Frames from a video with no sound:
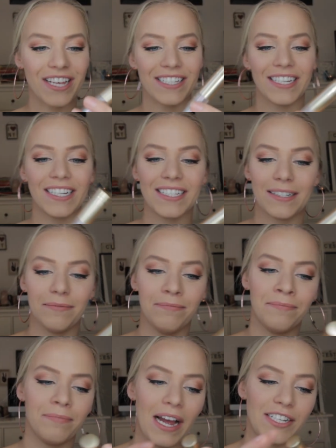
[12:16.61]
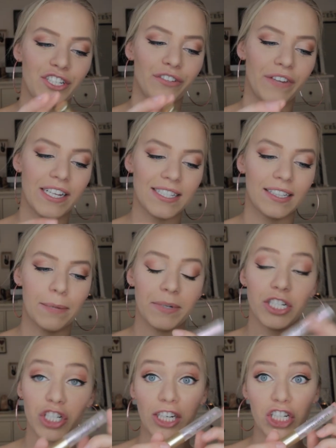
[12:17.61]
this is my Too Faced Lip
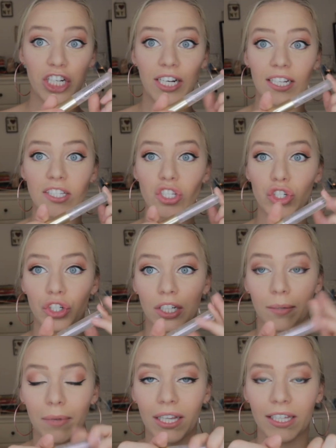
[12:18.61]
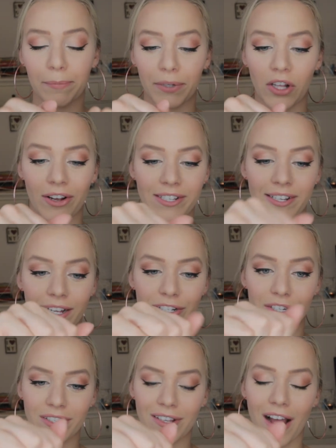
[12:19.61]
Injection Extreme Lip Gloss that I
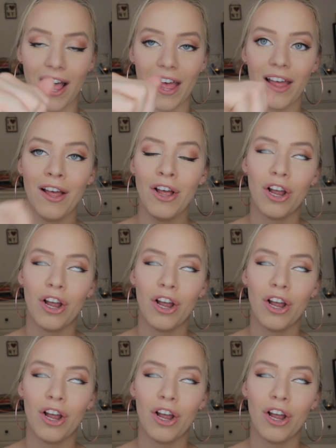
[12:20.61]
just got,